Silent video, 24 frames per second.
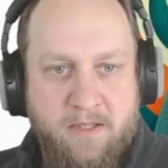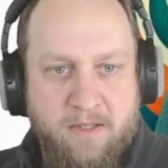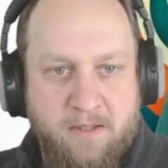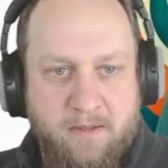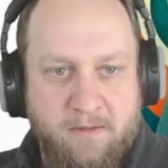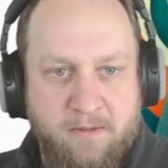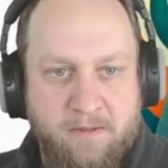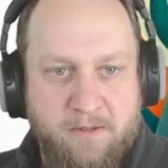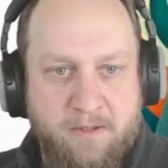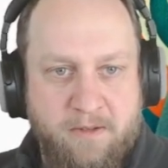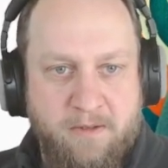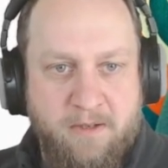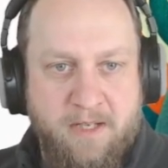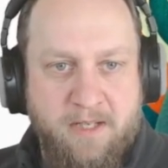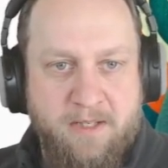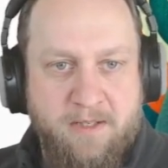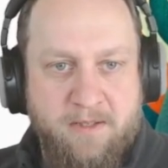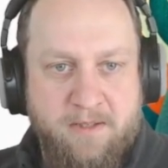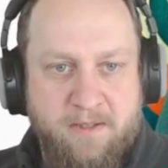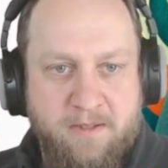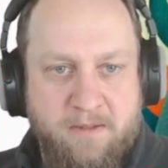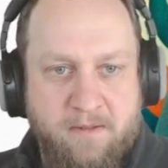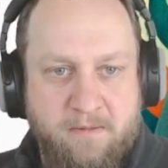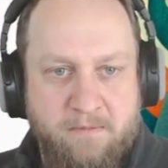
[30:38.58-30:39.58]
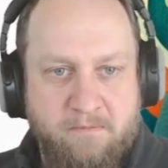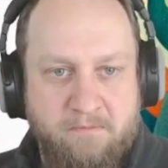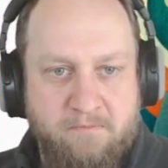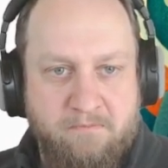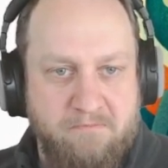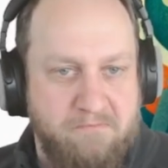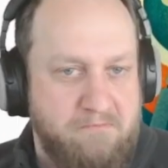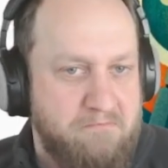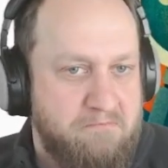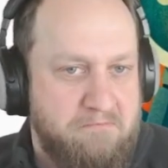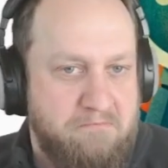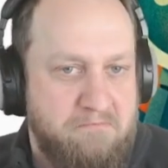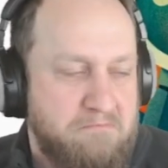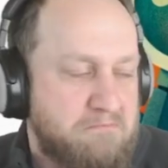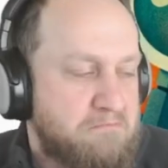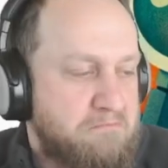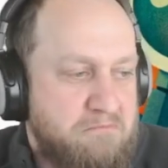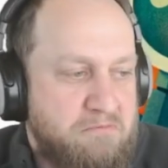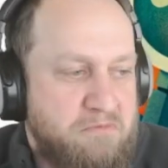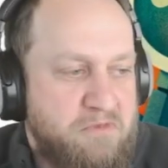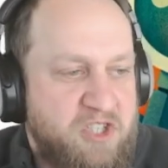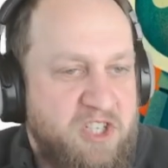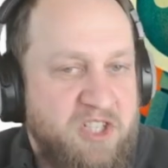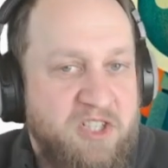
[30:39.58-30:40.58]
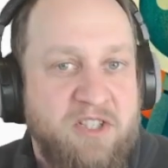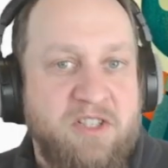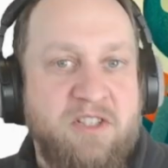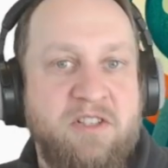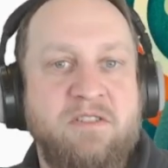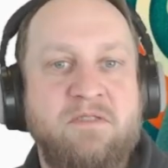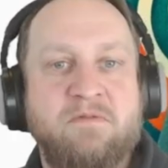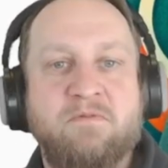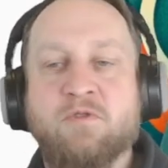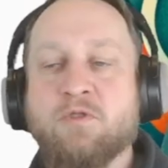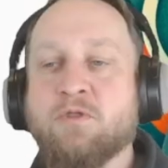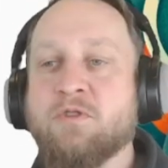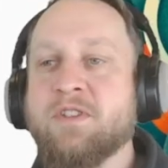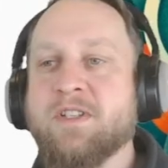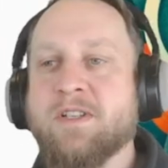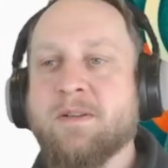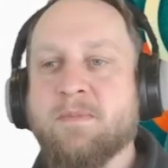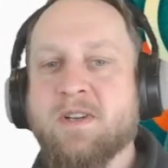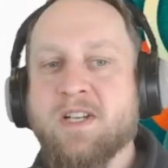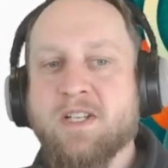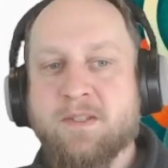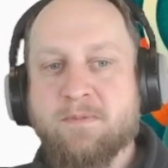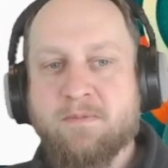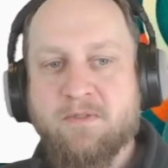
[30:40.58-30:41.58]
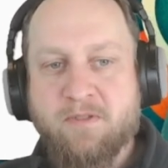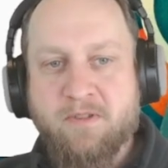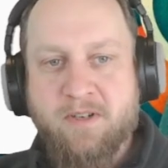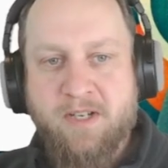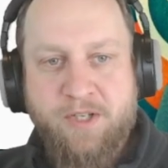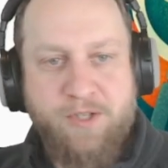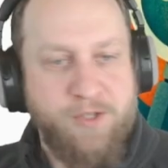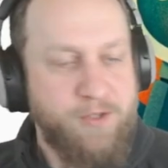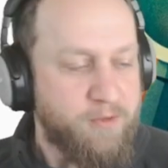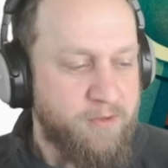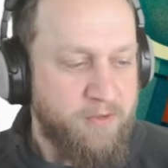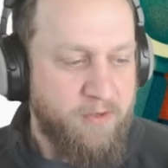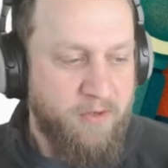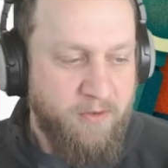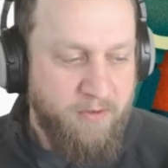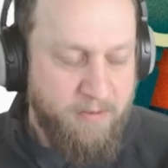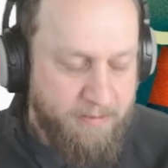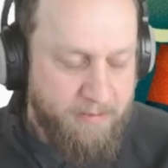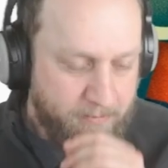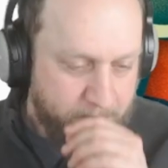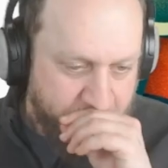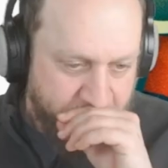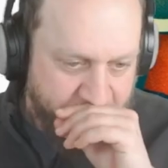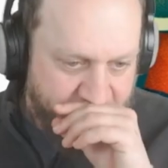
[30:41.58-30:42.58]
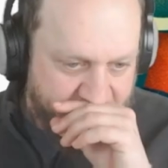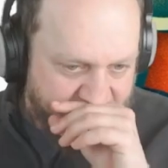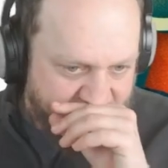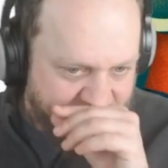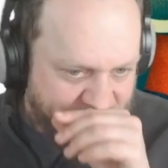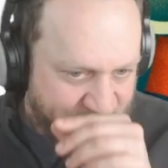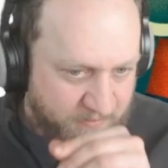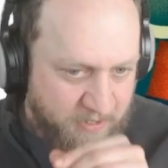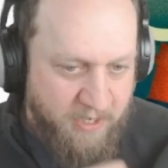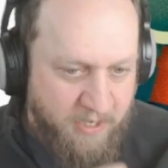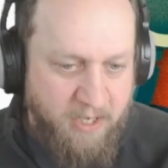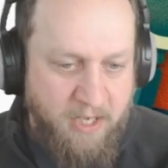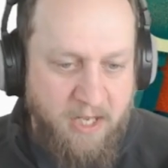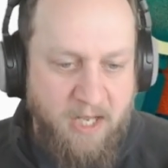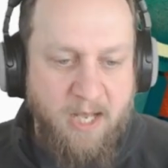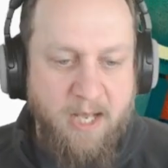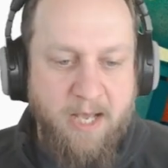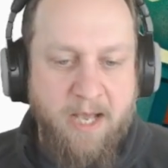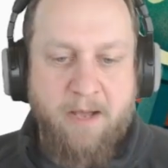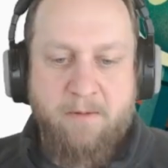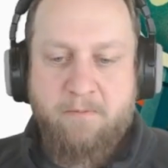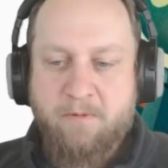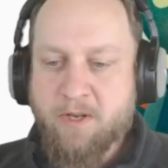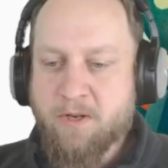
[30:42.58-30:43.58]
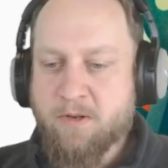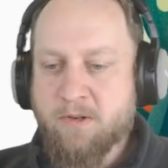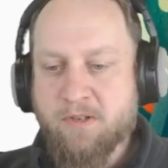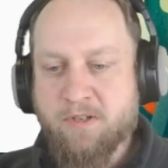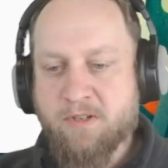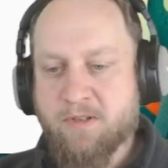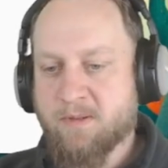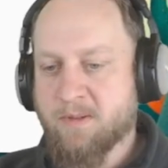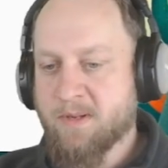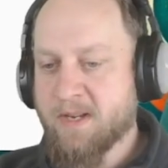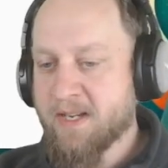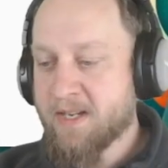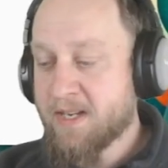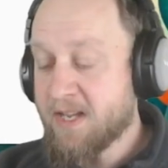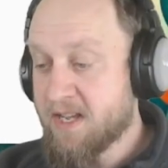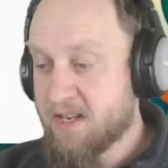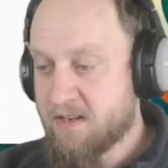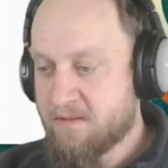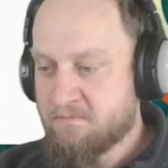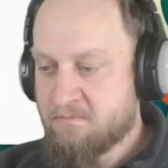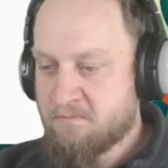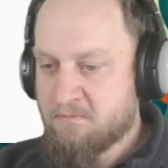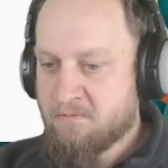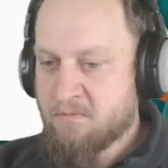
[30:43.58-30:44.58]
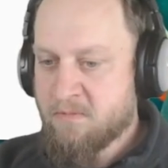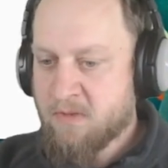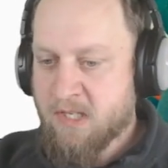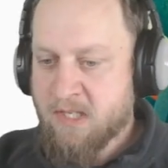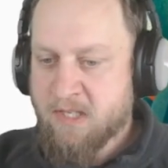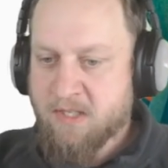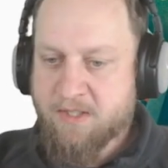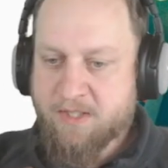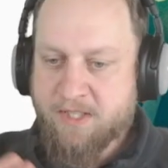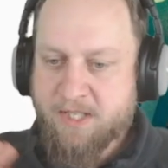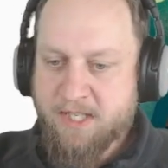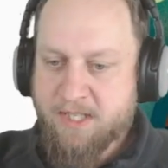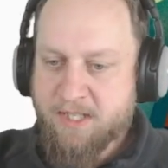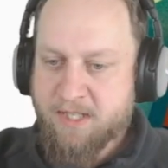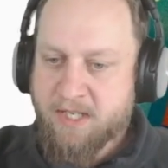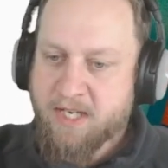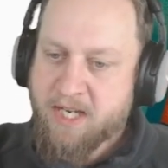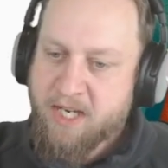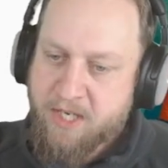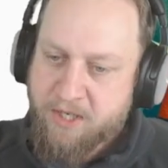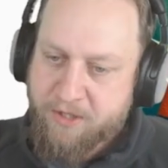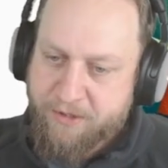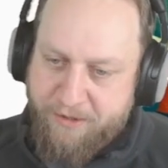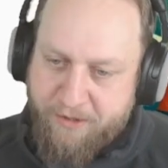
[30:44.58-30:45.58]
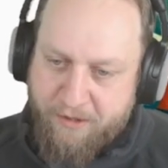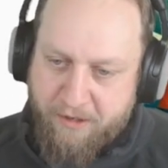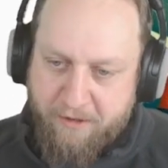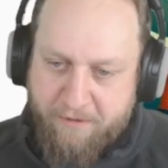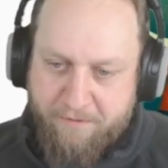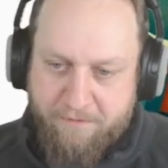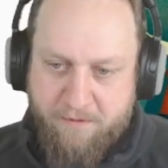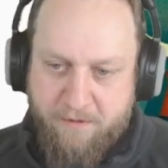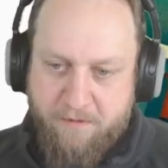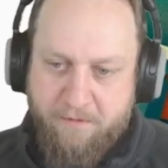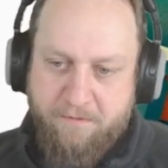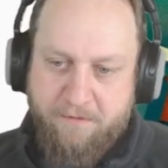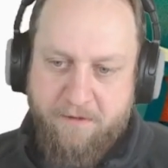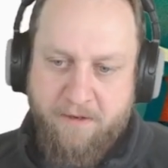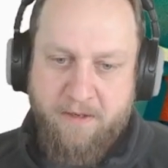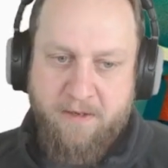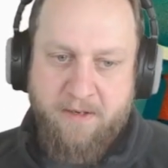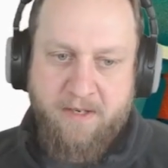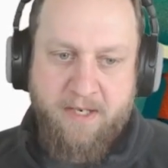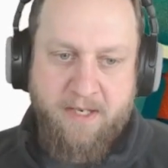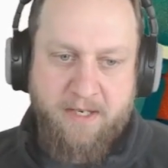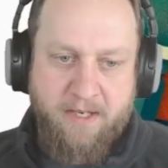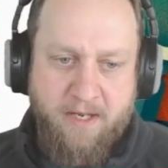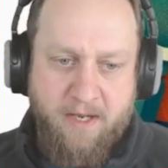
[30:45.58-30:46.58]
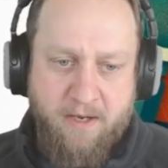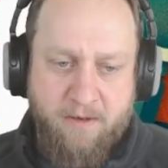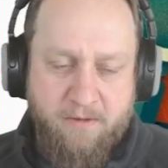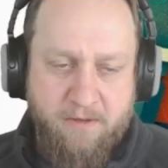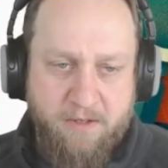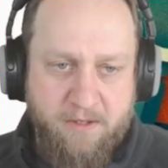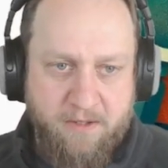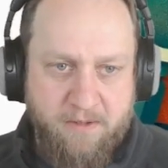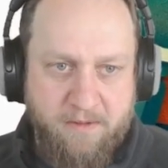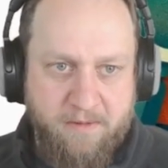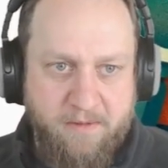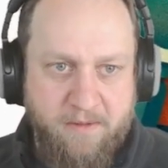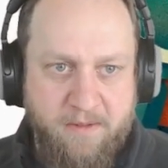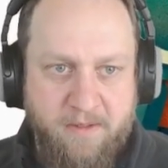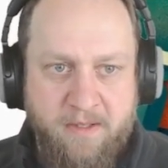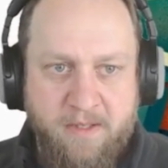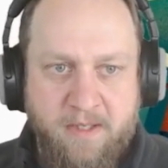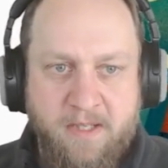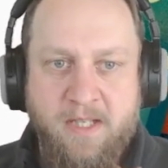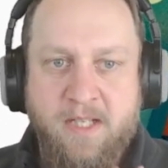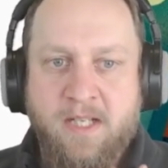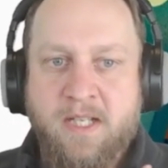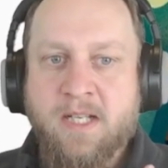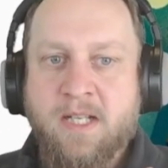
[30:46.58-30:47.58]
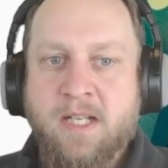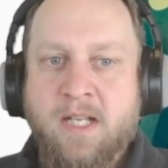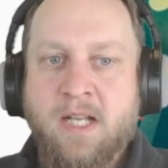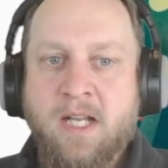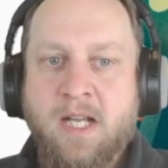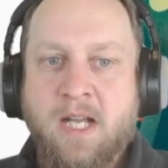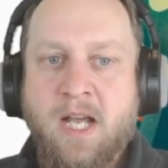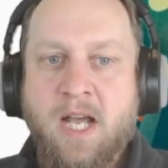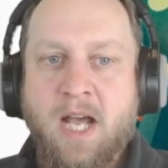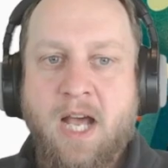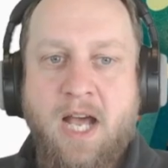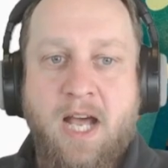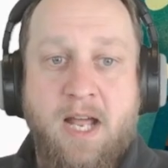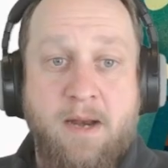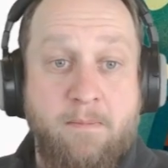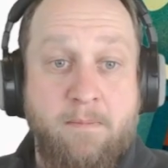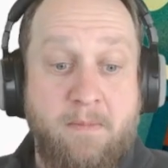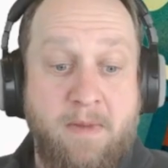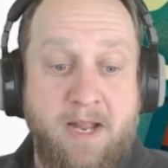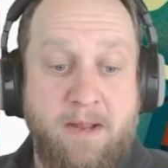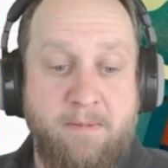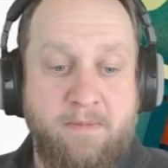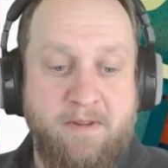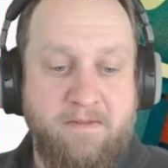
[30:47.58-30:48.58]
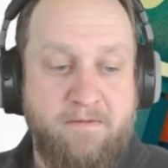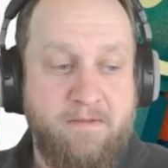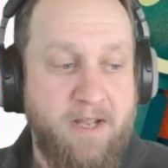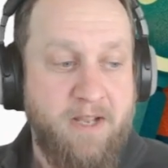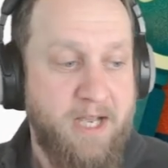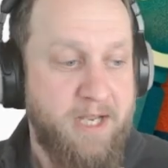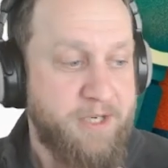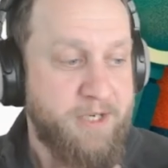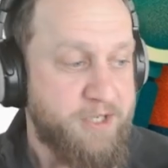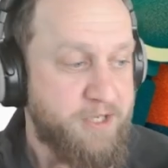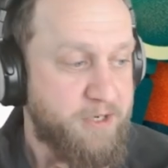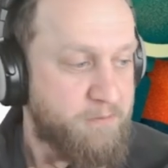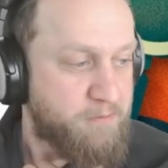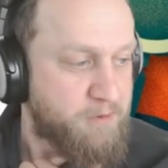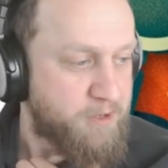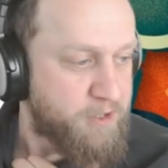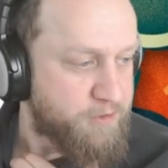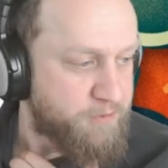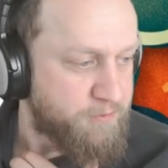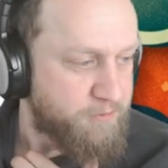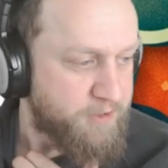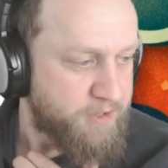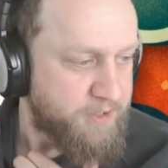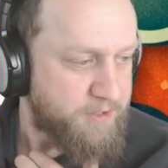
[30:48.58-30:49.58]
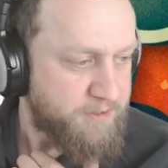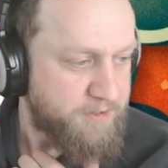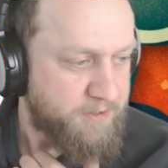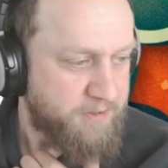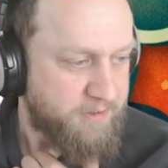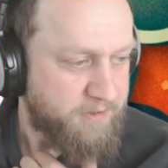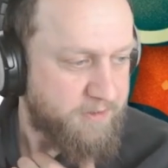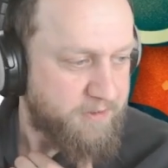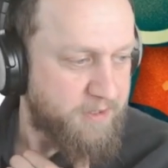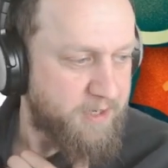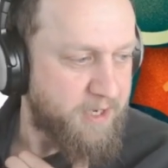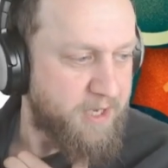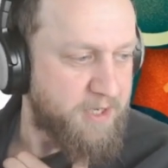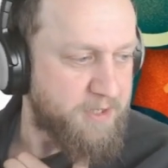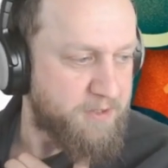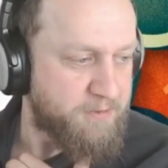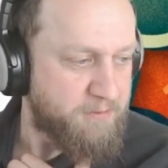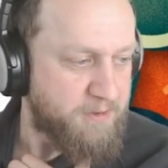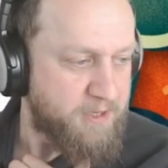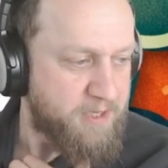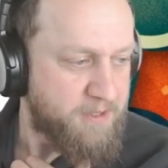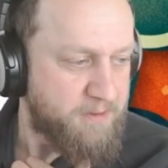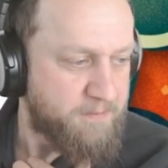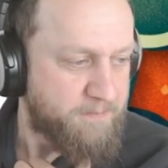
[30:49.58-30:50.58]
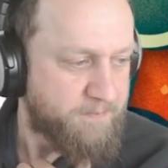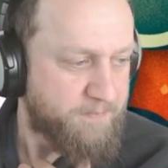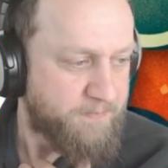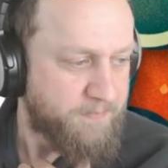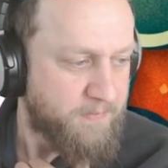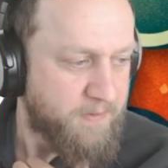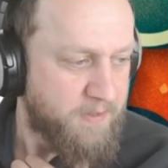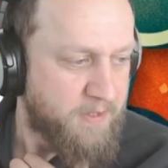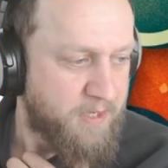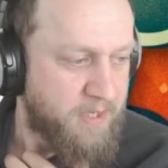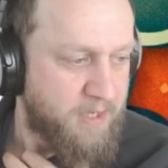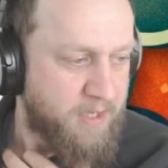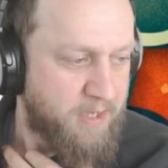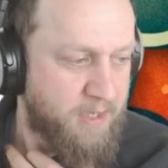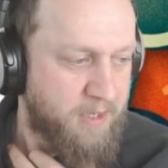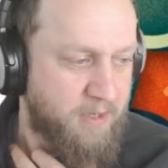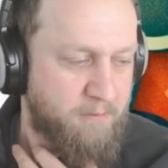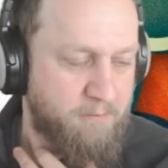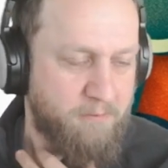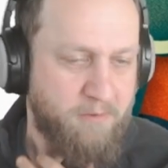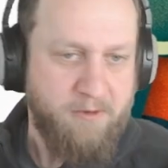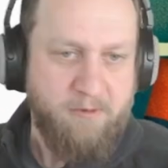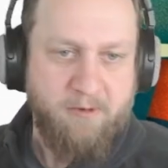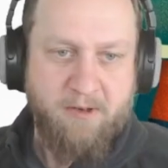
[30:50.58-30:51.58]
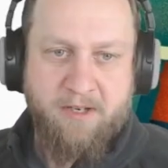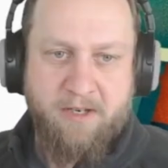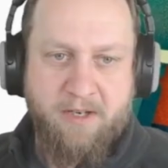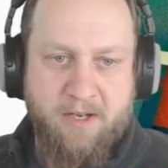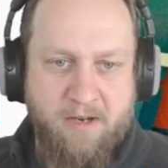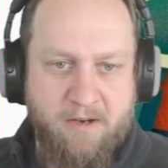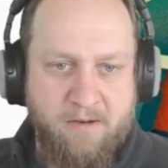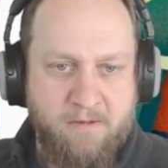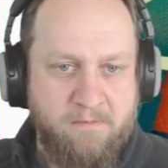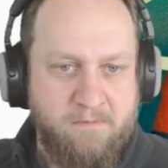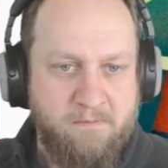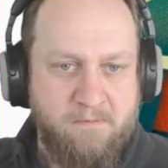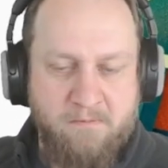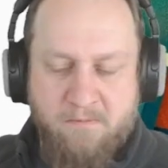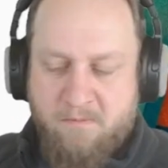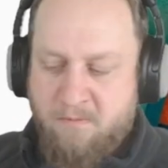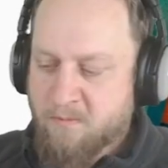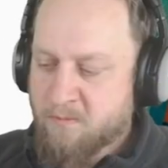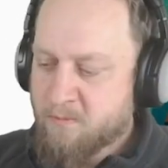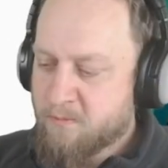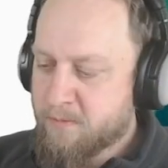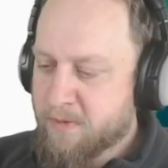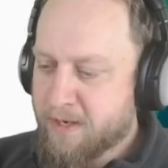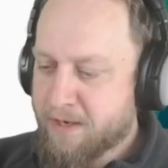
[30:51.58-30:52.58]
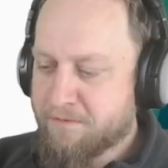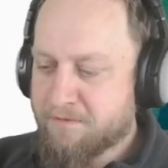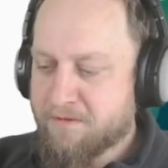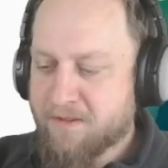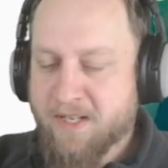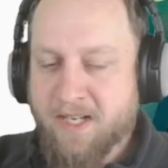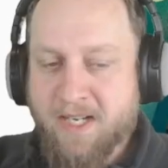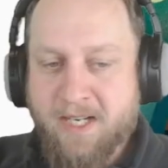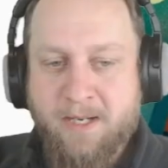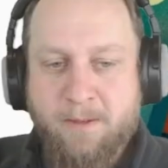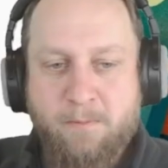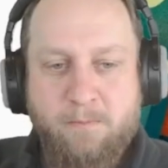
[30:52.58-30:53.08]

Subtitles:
So let's just do some exploration on our own. And we could, again, send an agent off to figure that out. And maybe we actually will do this as well. But right now, we have time.